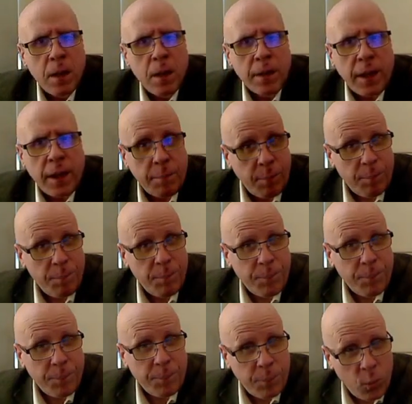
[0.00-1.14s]
That
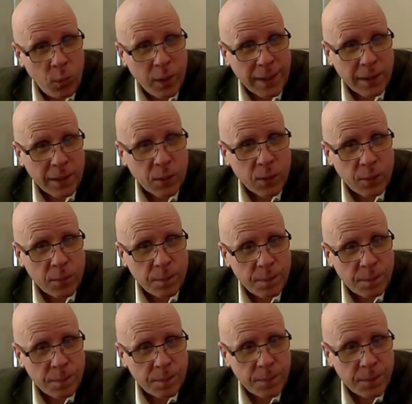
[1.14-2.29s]
point, though,
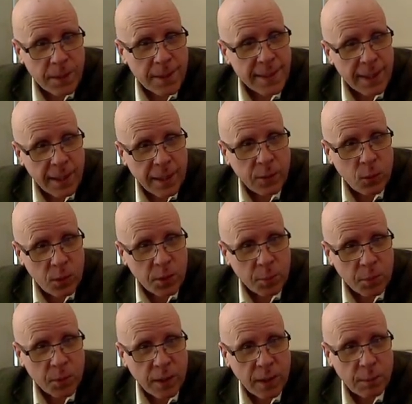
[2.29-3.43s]
is not on the
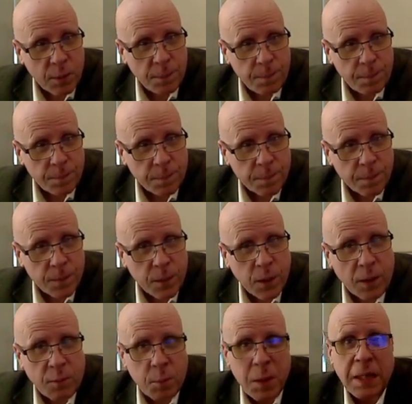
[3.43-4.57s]
parabola. You have
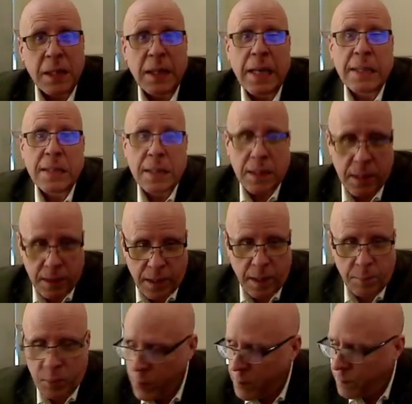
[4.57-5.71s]
to be less than that
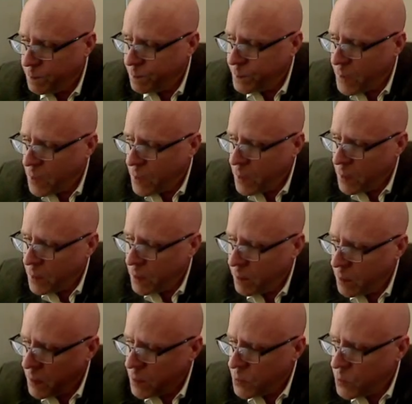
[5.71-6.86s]
point.
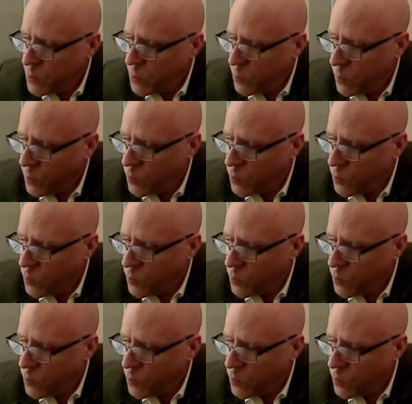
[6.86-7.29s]
Nevertheless, you sort of